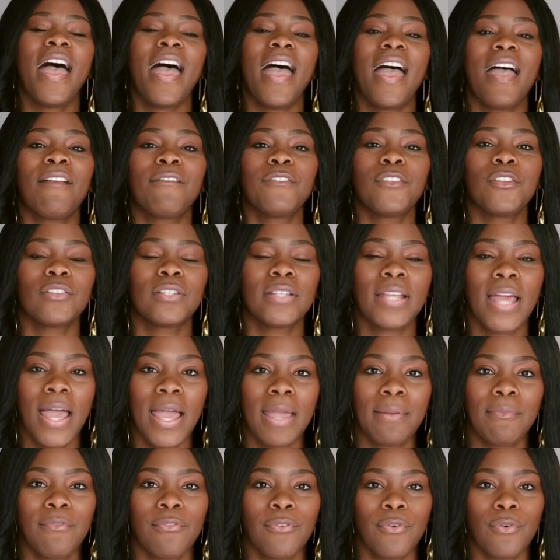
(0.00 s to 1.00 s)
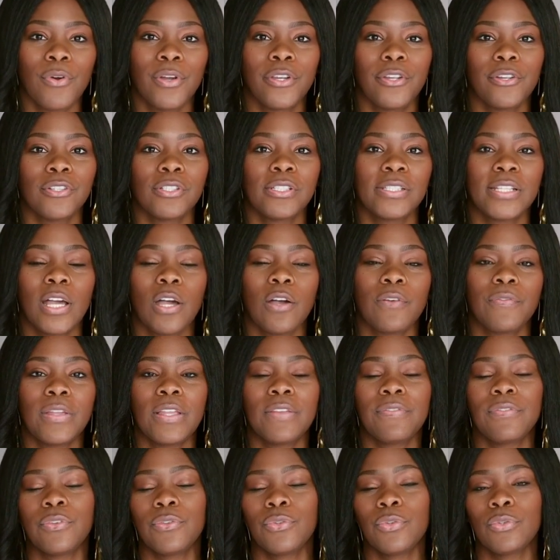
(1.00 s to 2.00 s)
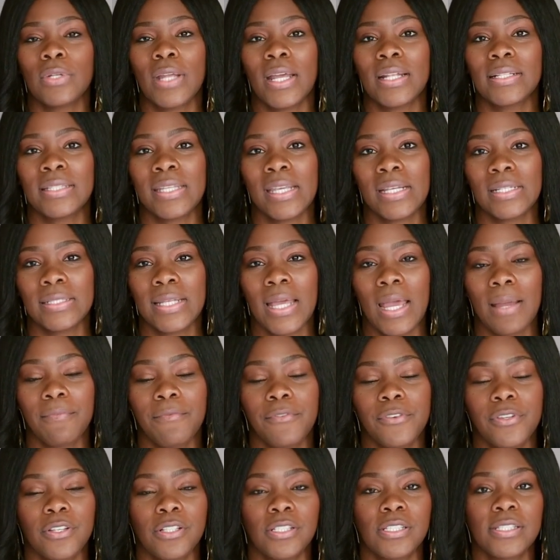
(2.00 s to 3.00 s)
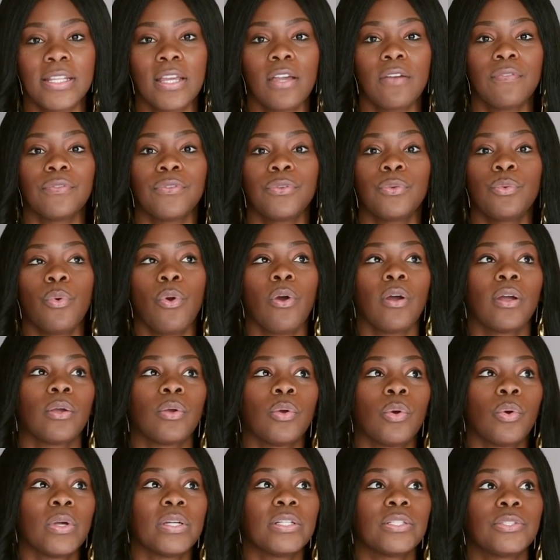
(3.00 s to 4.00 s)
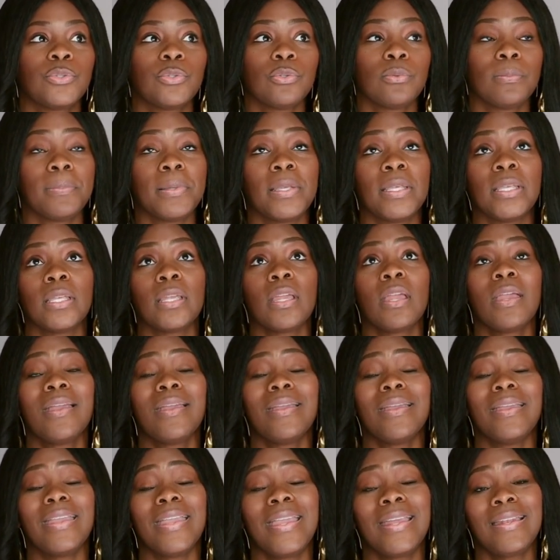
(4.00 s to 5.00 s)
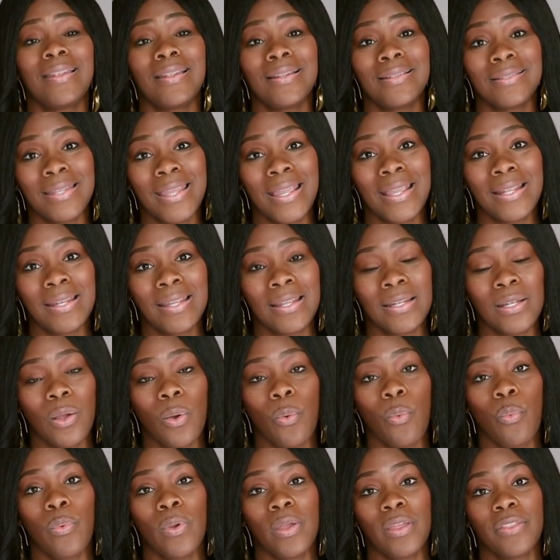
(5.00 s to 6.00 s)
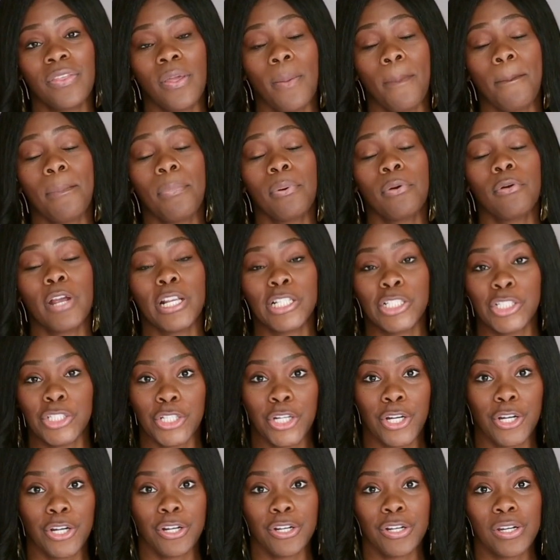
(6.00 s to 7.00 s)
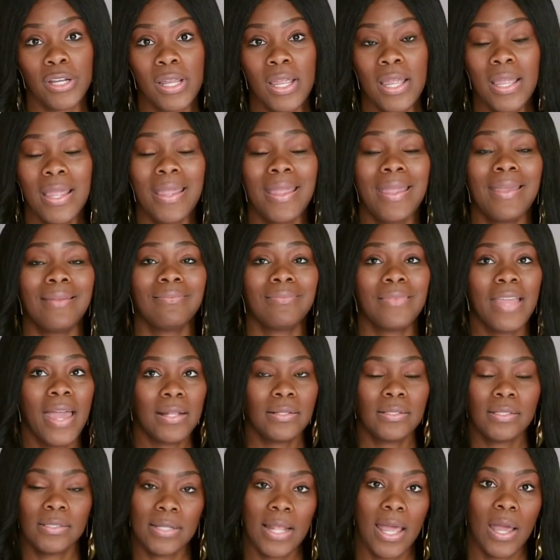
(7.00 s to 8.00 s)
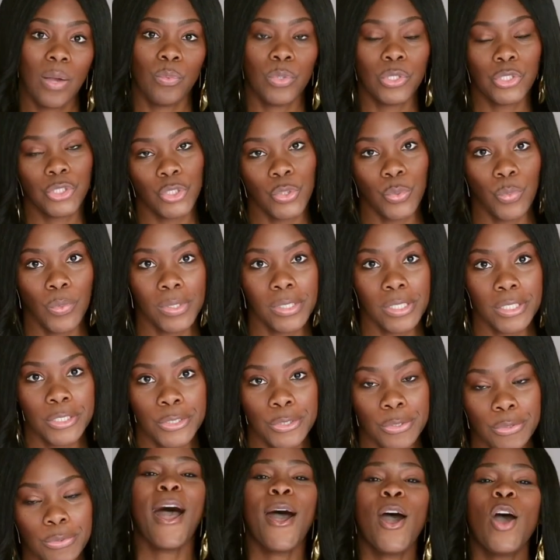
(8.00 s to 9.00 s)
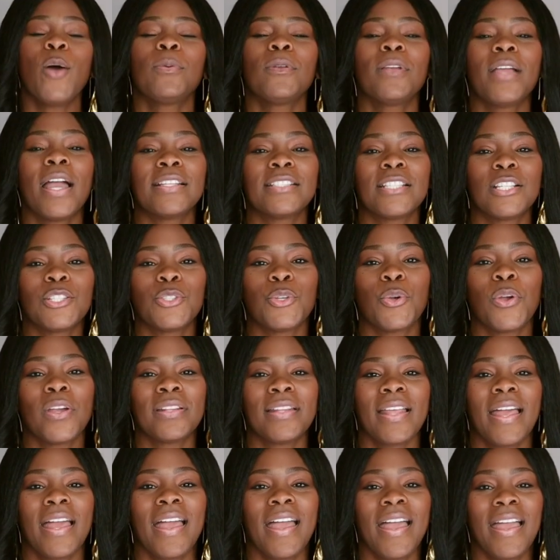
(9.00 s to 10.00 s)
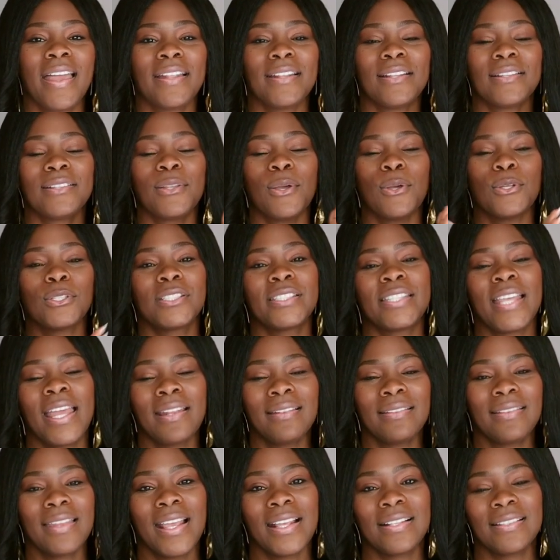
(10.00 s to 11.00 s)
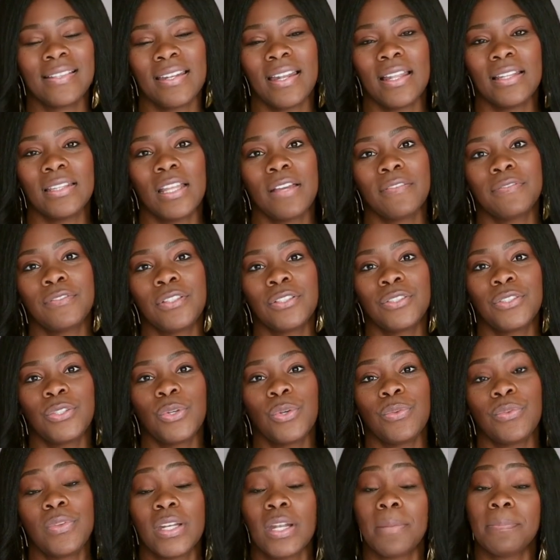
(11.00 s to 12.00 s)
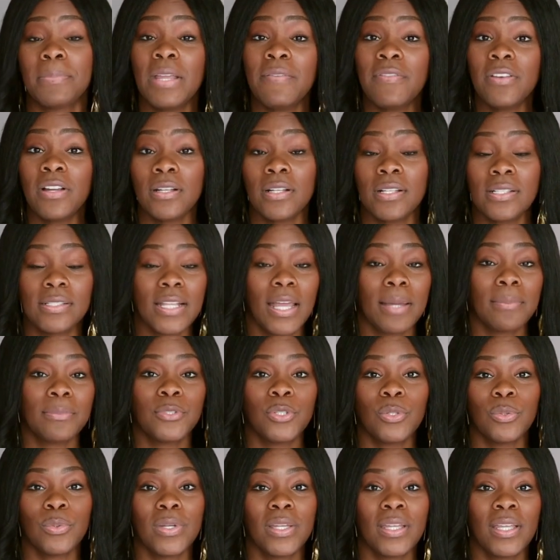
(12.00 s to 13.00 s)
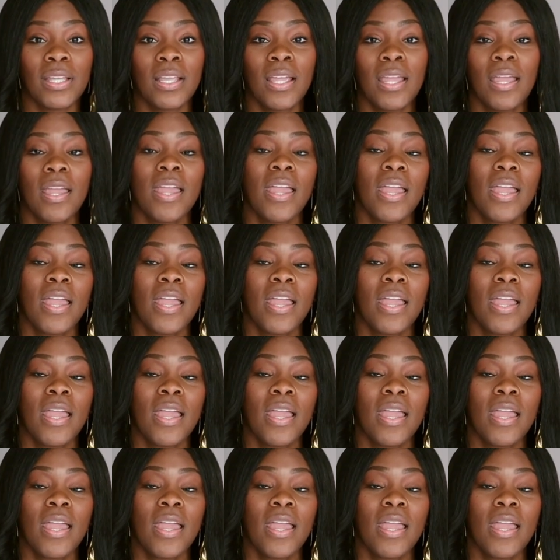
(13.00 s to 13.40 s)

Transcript: have your time for yourself. If you do not take time for yourself, you are going to be inundated with pressure. And that's not what you want to do. I hope you guys enjoyed that. Those 10 things that I love to do that I'm never going to stop doing